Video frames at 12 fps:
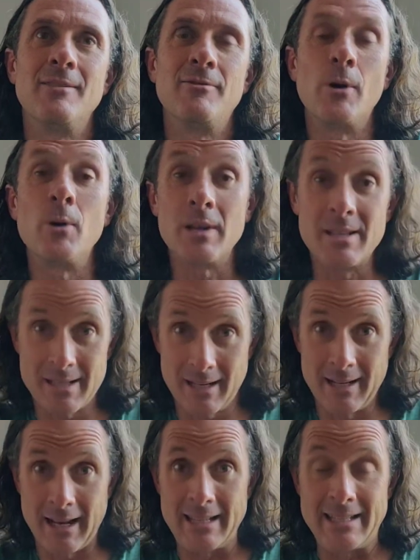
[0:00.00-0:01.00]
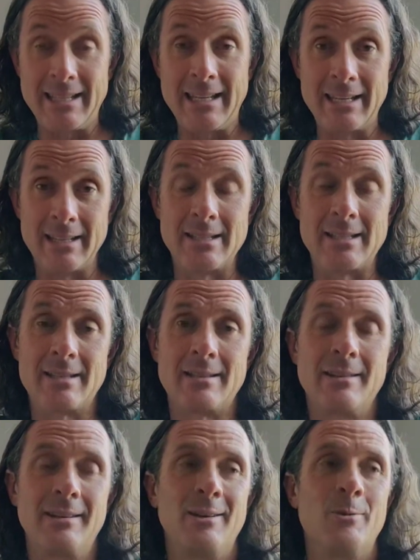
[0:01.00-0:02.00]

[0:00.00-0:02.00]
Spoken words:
focused on ideas